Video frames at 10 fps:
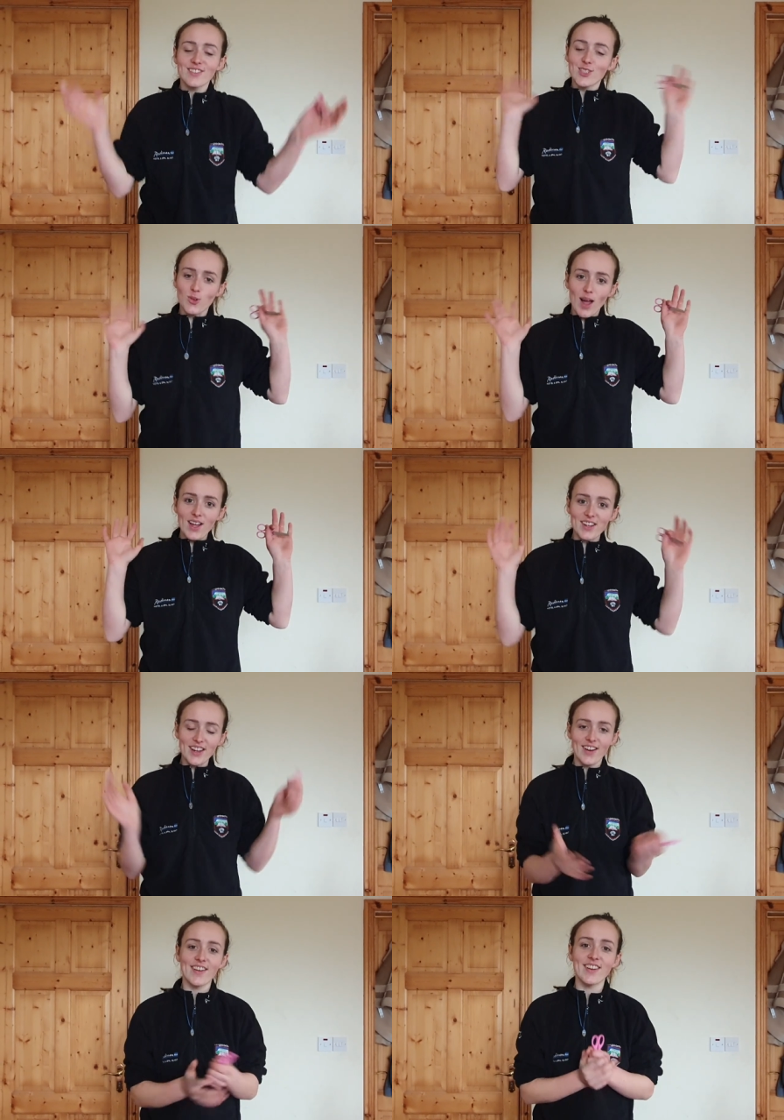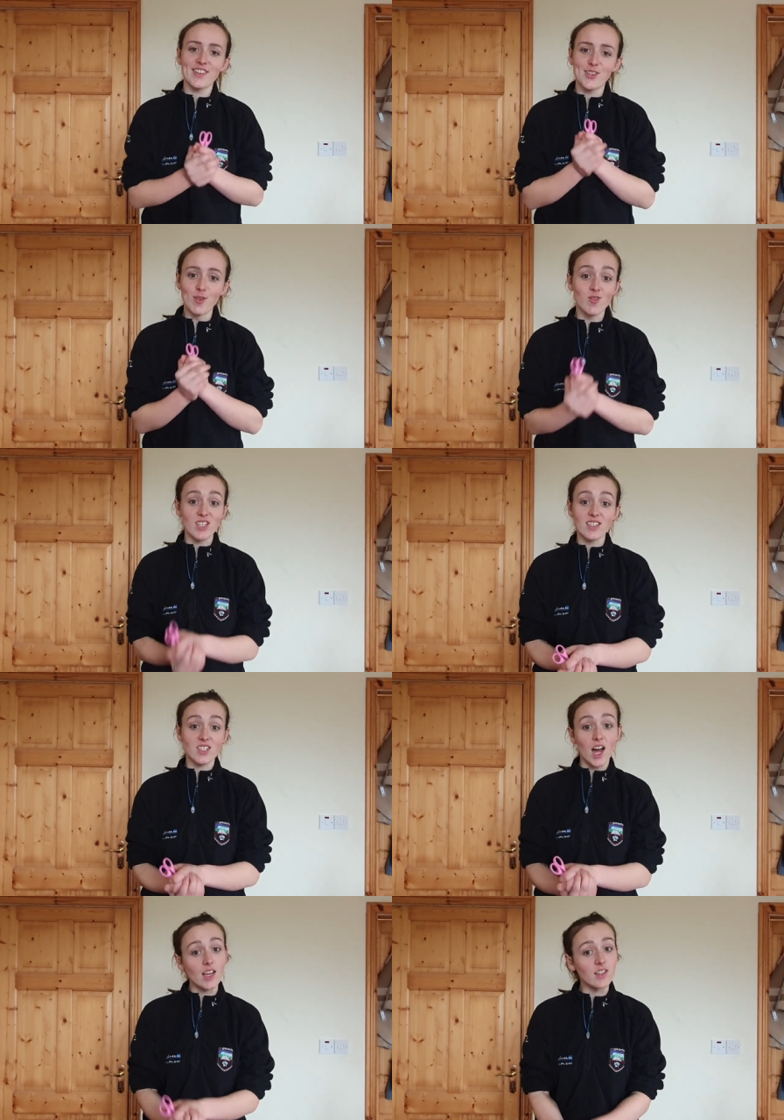Joanne here. You've seen the
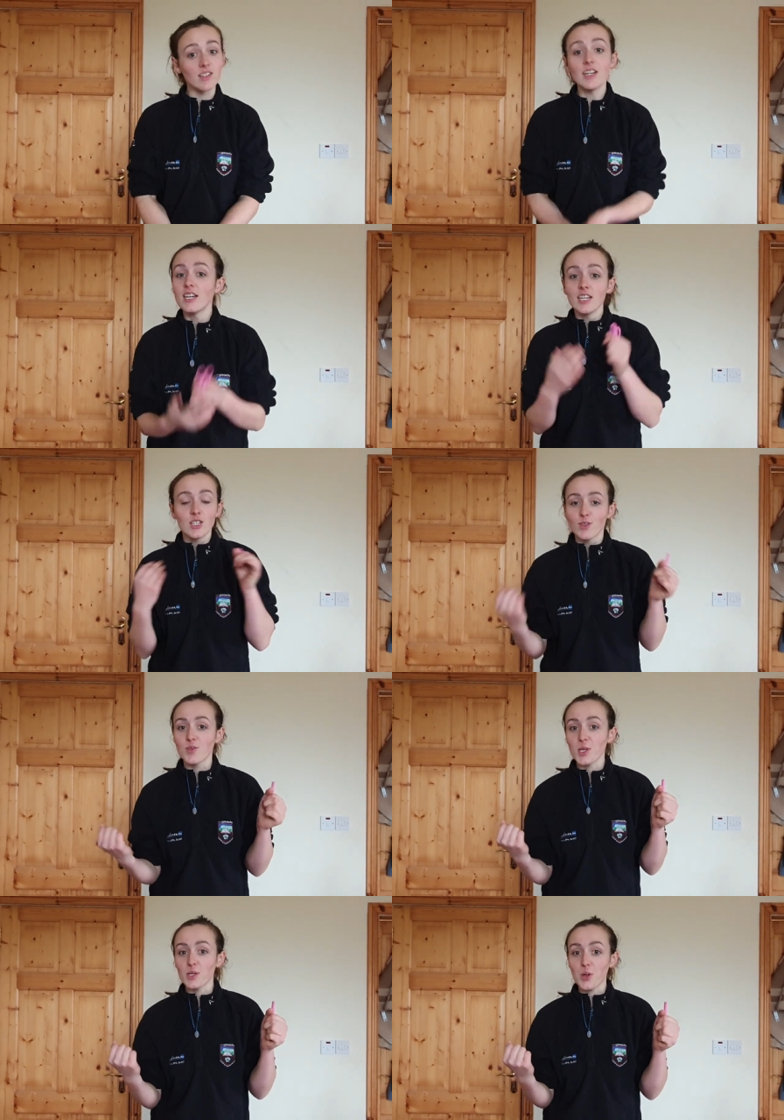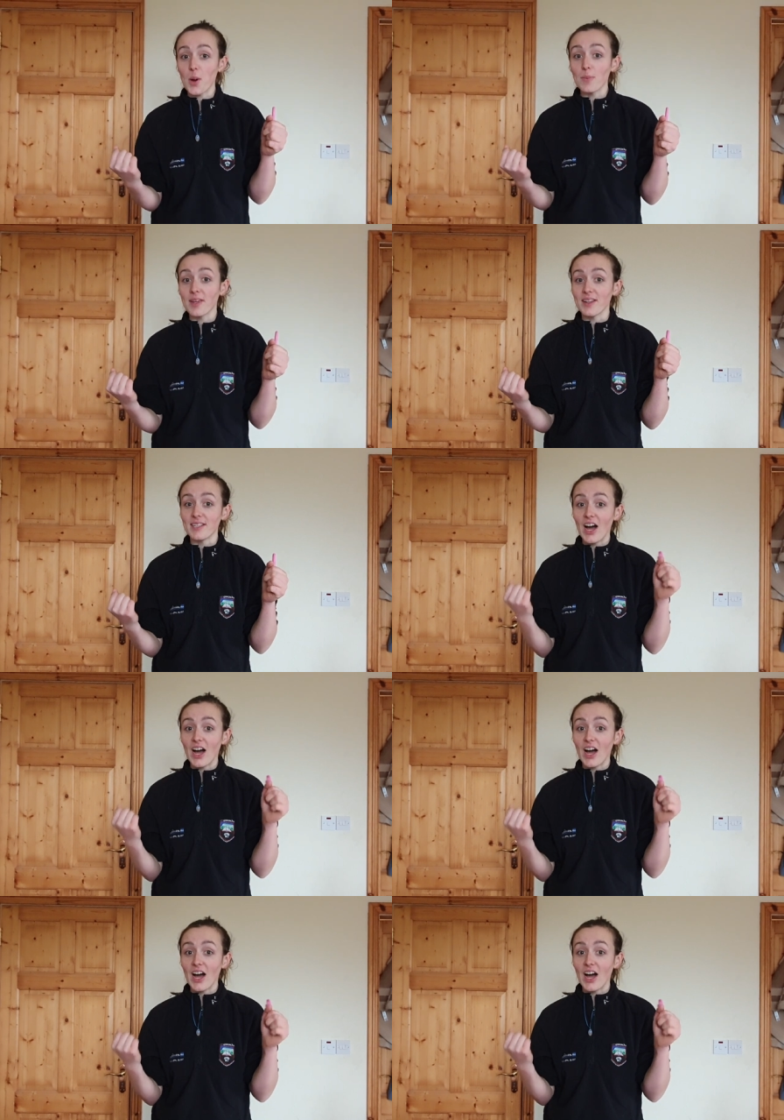title, you've seen the thumbnail.